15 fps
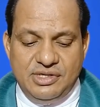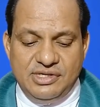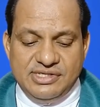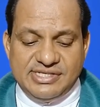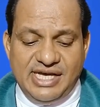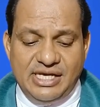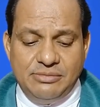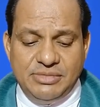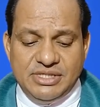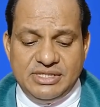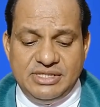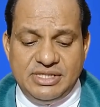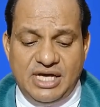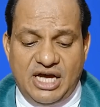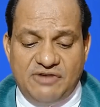
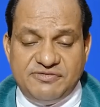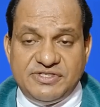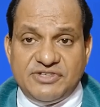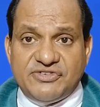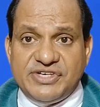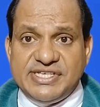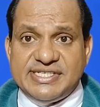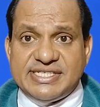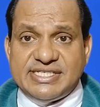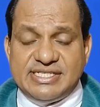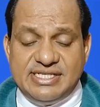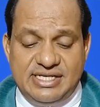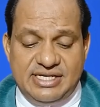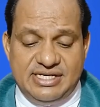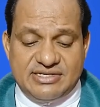Simon, after his
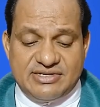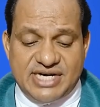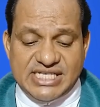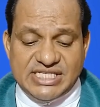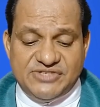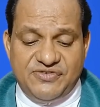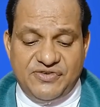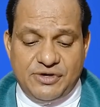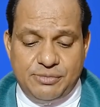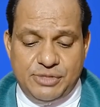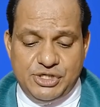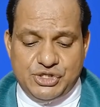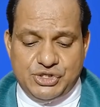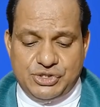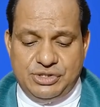
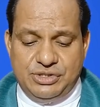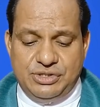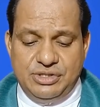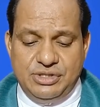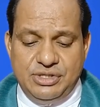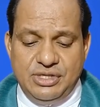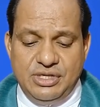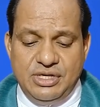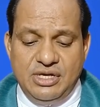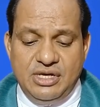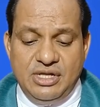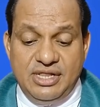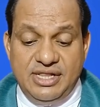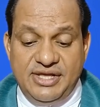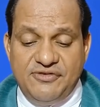transformation,
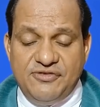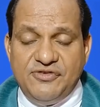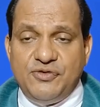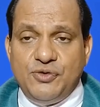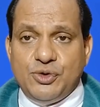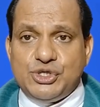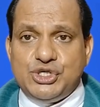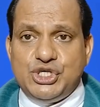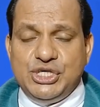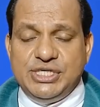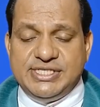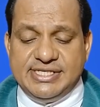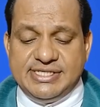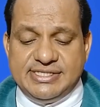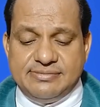lived for
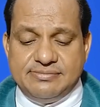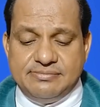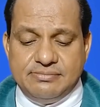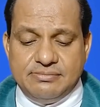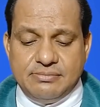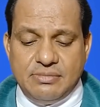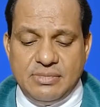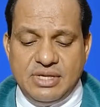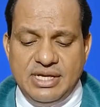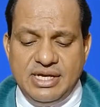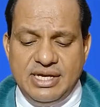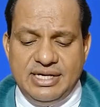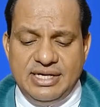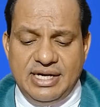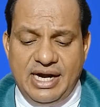Jesus
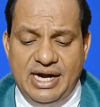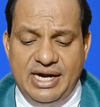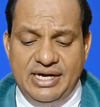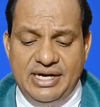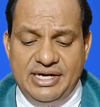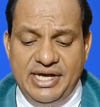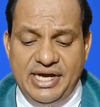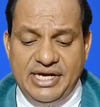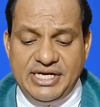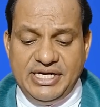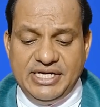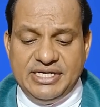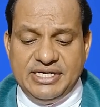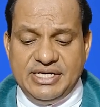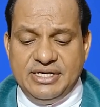and
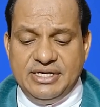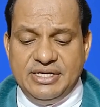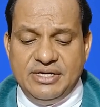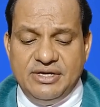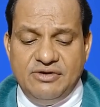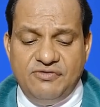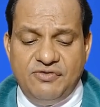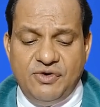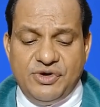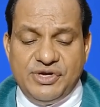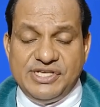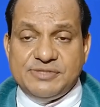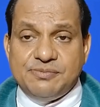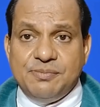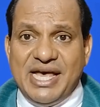died for
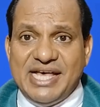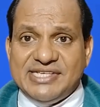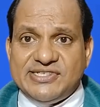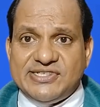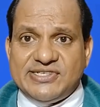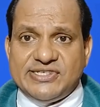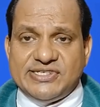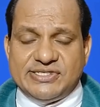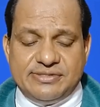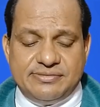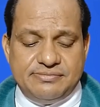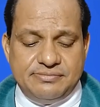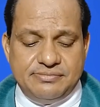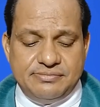his master.